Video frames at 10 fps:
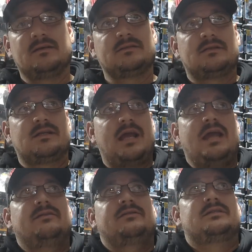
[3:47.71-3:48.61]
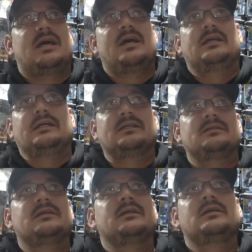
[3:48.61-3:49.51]
It's decay of society,
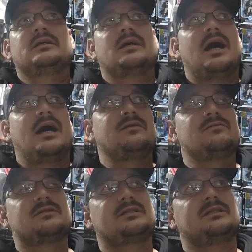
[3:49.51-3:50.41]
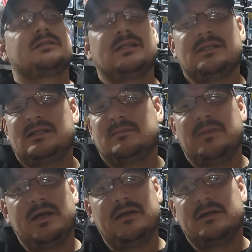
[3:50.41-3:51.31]
and I don't see this getting any
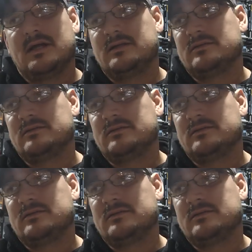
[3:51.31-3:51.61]
better. I